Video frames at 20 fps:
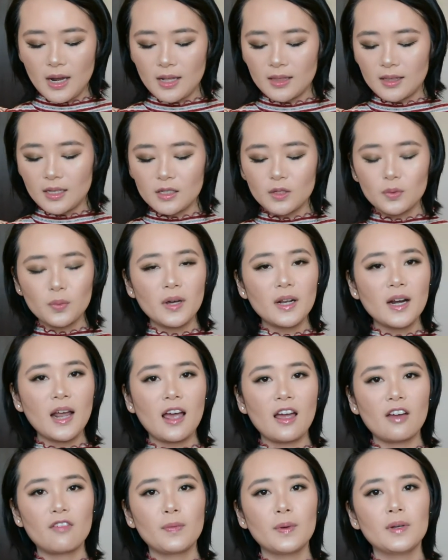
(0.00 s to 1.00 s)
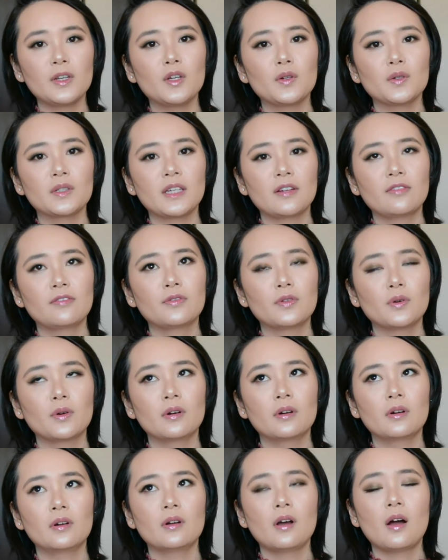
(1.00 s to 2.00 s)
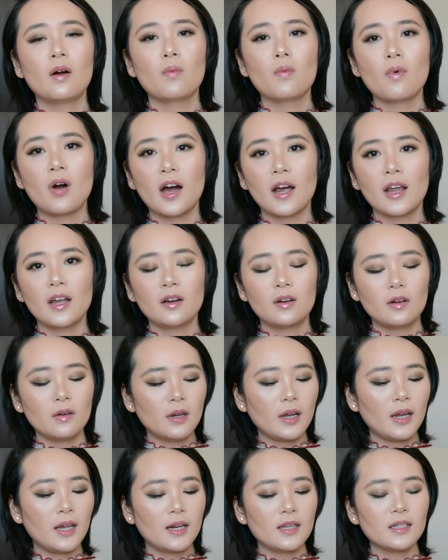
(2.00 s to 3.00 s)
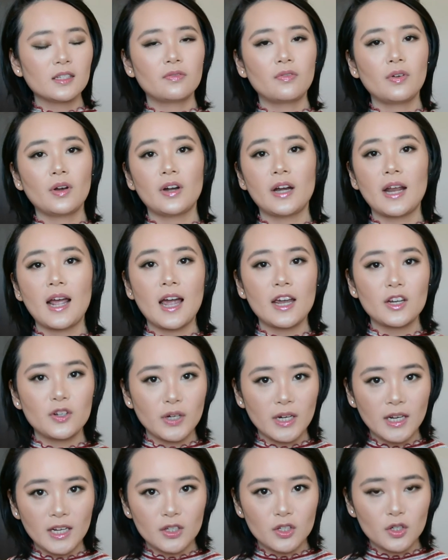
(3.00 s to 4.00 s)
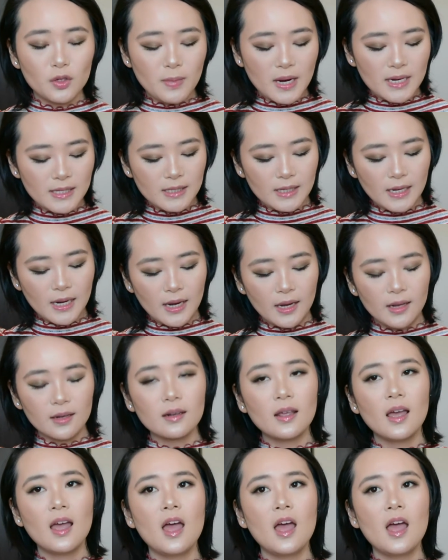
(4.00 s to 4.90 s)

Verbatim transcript: this one I have been using for a while. It is very hydrating to my skin.